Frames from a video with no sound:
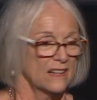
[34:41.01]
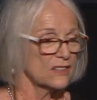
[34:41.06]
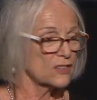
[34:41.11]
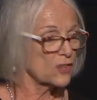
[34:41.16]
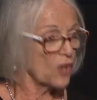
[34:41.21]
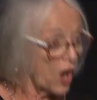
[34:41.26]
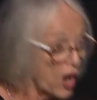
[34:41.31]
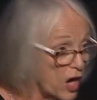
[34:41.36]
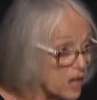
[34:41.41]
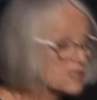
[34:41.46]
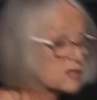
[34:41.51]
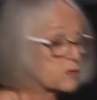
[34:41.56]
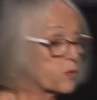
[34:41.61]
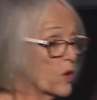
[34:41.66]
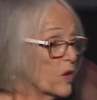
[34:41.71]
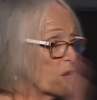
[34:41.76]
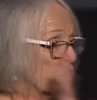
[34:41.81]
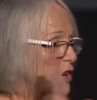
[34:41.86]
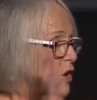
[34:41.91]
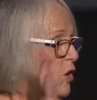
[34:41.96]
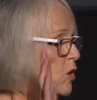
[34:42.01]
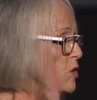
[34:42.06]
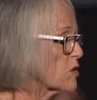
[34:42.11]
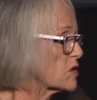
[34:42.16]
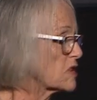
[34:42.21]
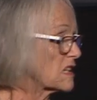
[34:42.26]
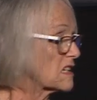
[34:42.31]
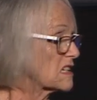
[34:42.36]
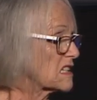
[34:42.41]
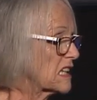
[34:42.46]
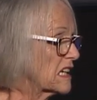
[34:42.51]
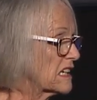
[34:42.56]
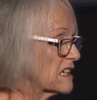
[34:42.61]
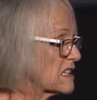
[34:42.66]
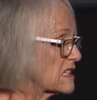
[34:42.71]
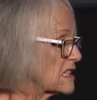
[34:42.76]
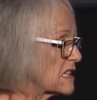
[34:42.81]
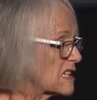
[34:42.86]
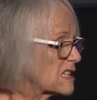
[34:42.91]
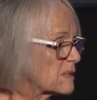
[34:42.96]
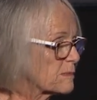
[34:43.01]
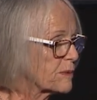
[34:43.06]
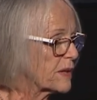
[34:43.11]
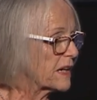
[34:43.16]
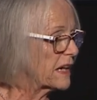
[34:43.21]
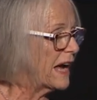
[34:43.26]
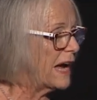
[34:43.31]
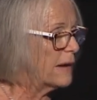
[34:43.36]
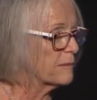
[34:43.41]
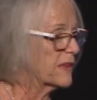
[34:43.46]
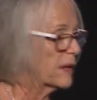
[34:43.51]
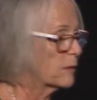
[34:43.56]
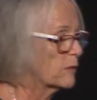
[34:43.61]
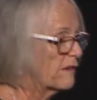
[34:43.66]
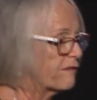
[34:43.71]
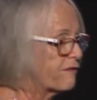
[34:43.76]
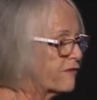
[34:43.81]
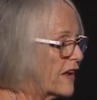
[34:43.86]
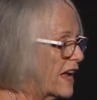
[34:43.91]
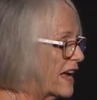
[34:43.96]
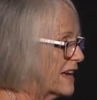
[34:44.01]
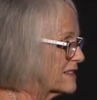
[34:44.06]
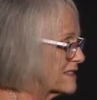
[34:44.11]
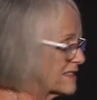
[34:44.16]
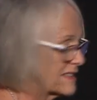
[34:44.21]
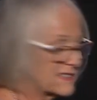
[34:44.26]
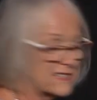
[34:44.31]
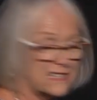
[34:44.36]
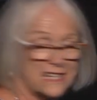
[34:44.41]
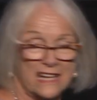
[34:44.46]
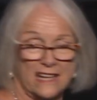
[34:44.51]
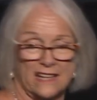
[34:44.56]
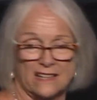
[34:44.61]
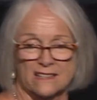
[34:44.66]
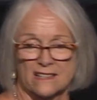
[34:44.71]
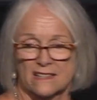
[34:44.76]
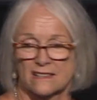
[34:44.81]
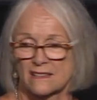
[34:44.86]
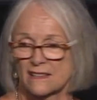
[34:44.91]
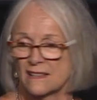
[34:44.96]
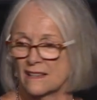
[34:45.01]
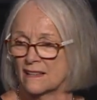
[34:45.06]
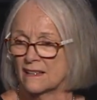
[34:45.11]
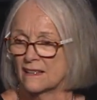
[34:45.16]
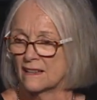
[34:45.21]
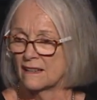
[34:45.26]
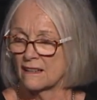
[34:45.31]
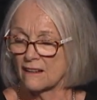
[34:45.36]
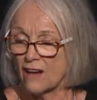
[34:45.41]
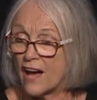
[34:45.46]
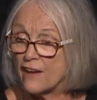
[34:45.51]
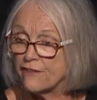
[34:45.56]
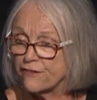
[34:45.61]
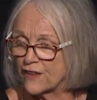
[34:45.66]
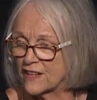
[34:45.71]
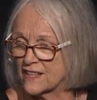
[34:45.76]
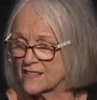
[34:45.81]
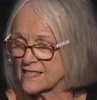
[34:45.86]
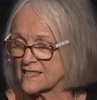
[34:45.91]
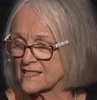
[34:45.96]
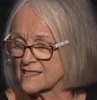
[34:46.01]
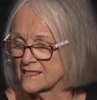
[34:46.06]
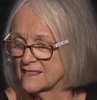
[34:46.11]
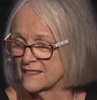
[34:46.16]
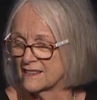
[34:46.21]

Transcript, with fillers: God's word causes things to spring up that were flat and dead and lifeless.